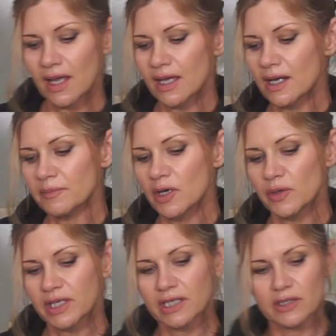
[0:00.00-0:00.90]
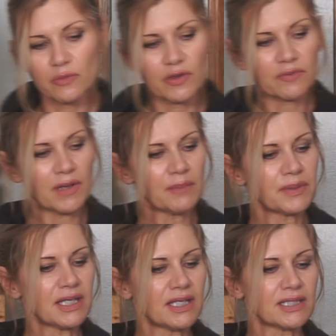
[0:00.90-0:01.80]
And I'm going in with my
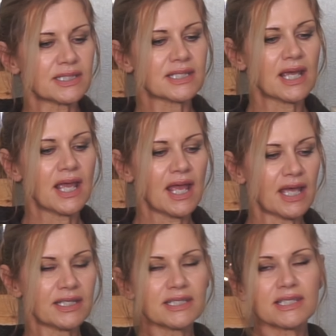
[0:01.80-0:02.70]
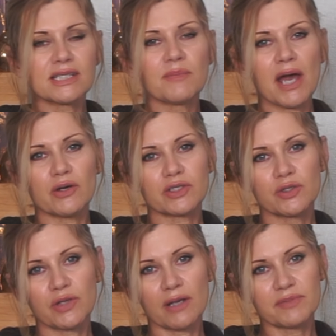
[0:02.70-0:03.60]
beans. And this is about
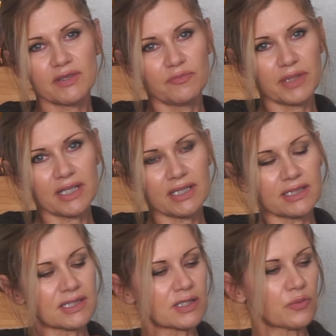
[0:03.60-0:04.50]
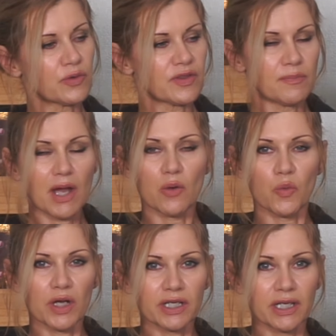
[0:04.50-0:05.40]
2 cups of beans with about
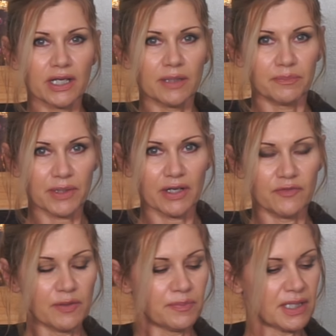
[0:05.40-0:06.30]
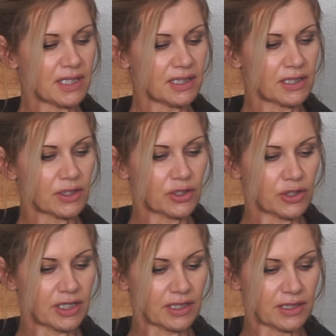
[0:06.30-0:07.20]
1 cup of the bean
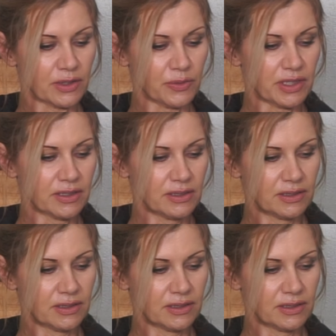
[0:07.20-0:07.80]
cooking liquid.